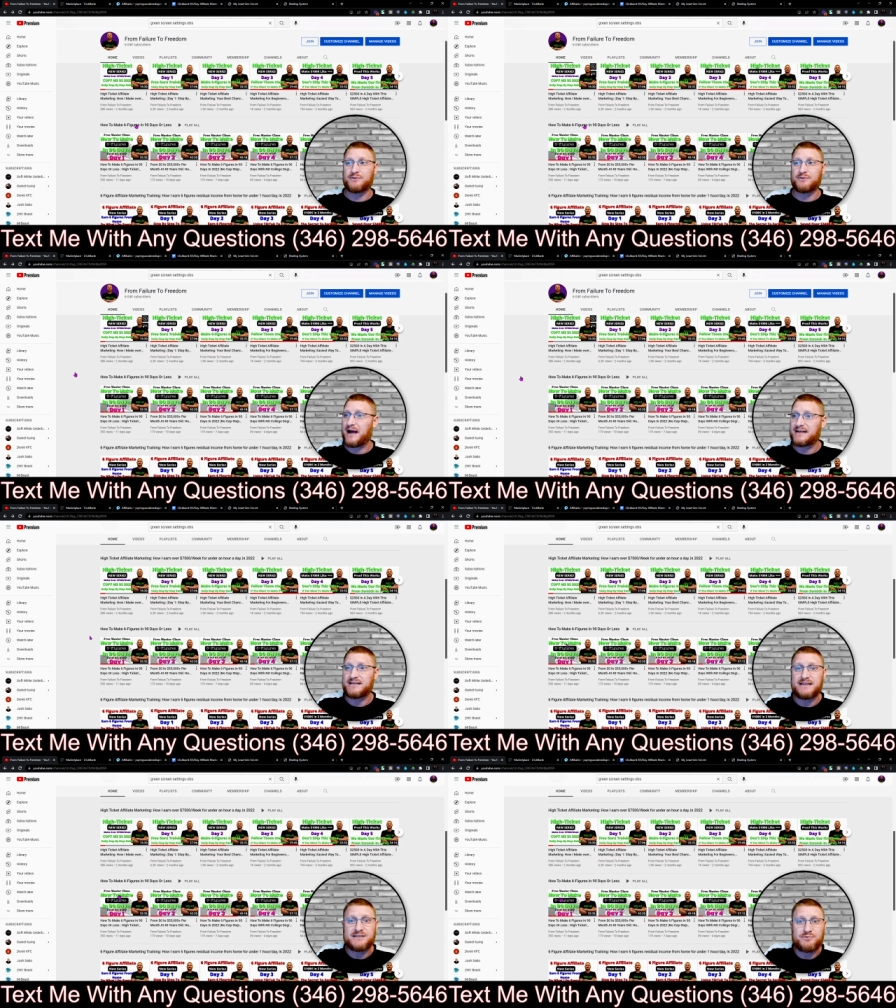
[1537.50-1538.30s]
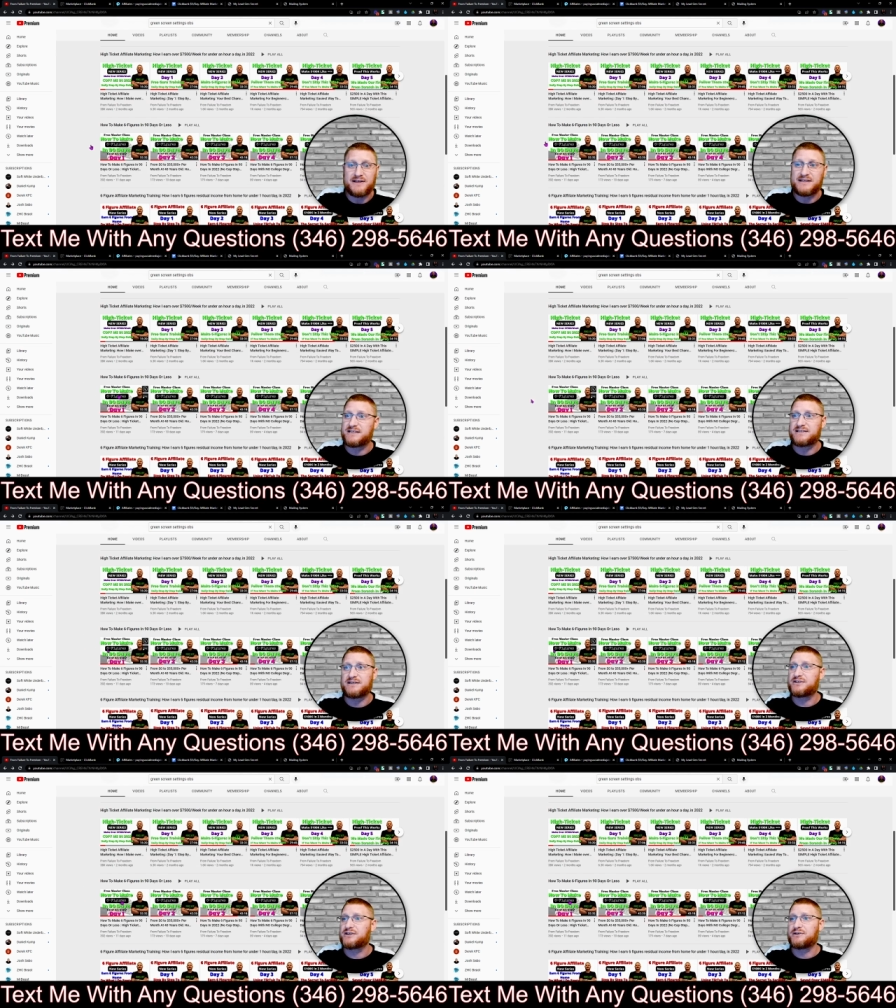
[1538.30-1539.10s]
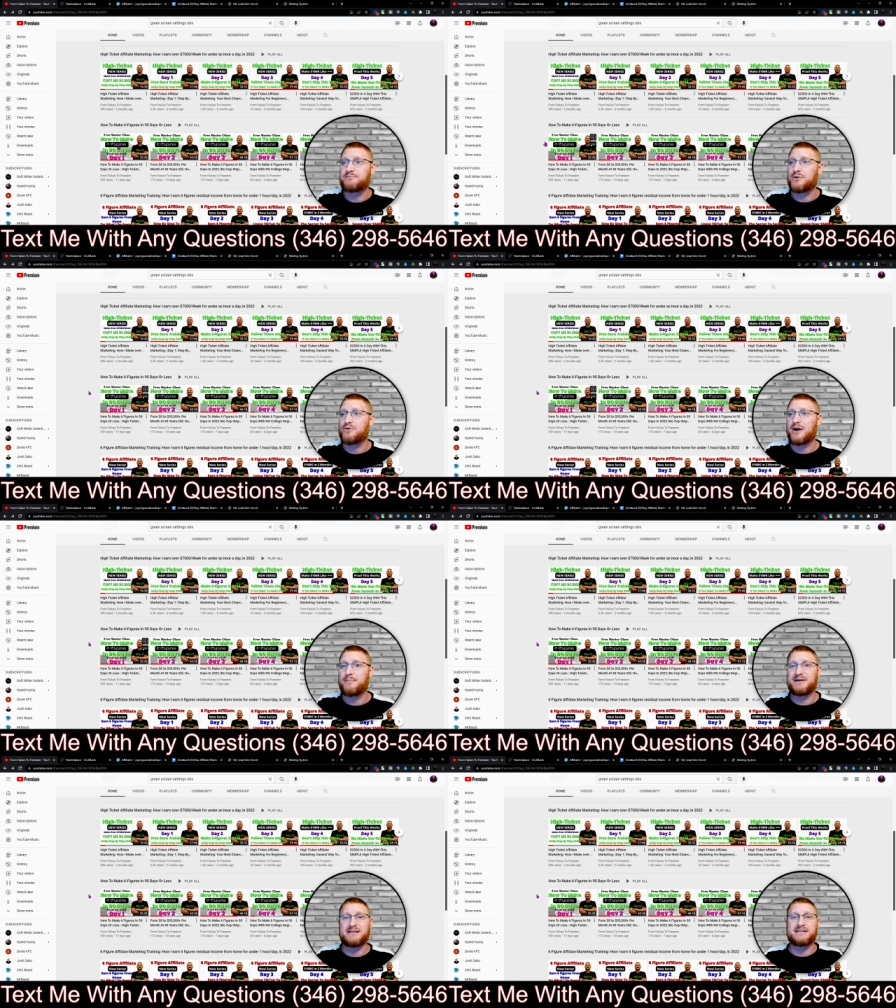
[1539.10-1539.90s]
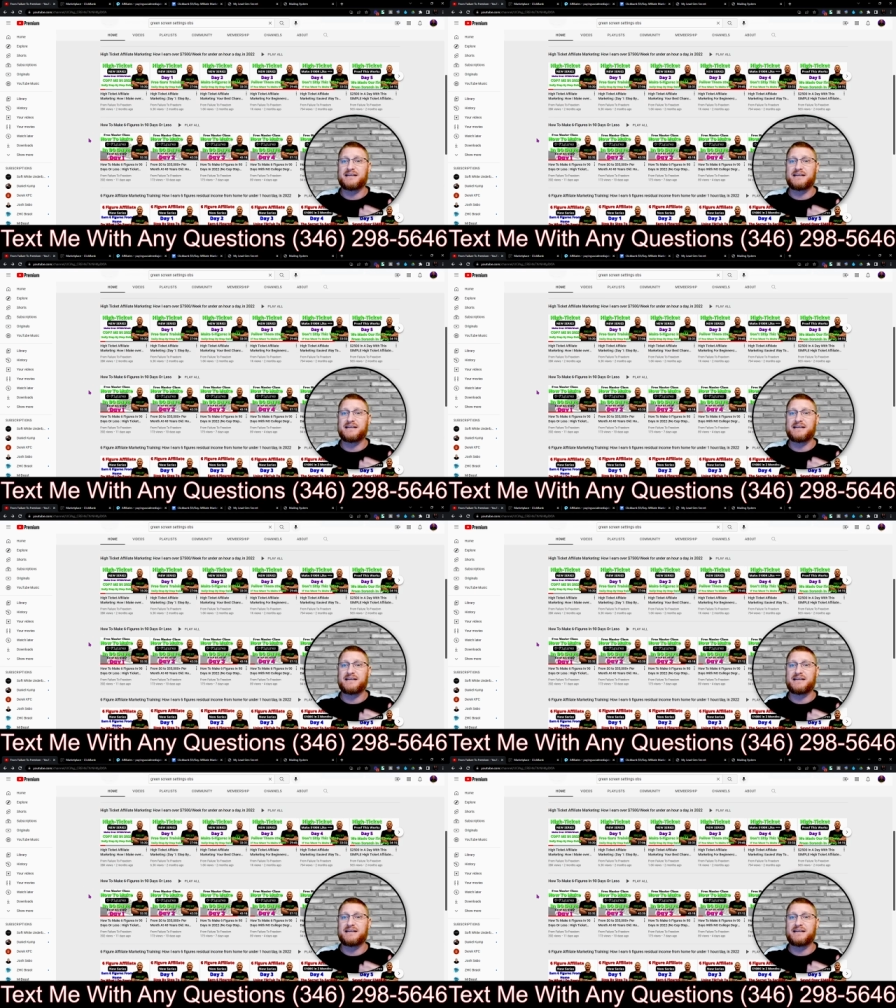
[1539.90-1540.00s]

back to this, why this is such a good program, because it